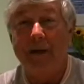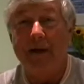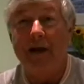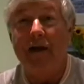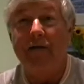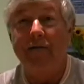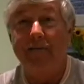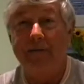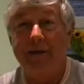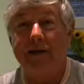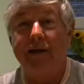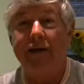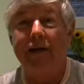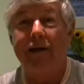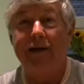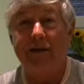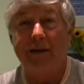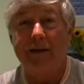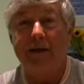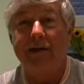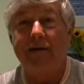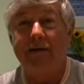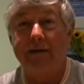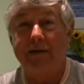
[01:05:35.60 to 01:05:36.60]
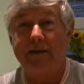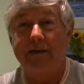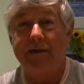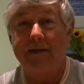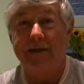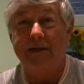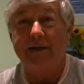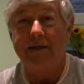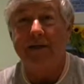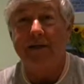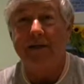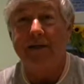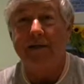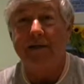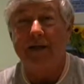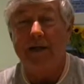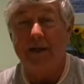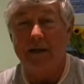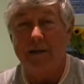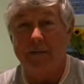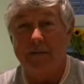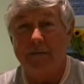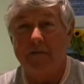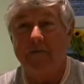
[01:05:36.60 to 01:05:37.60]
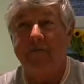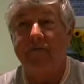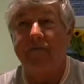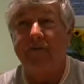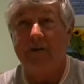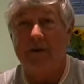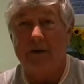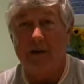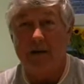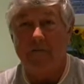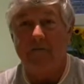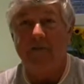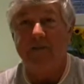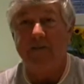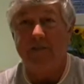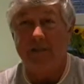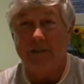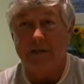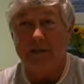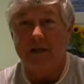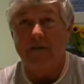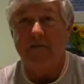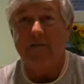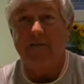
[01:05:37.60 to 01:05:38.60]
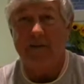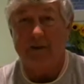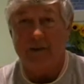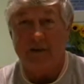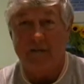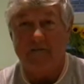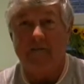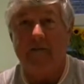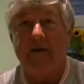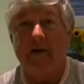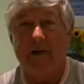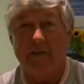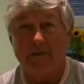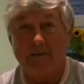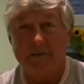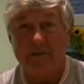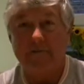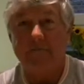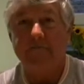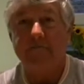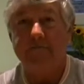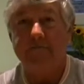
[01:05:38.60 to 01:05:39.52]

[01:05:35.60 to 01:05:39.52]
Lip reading: But he did. He would physically fight for us.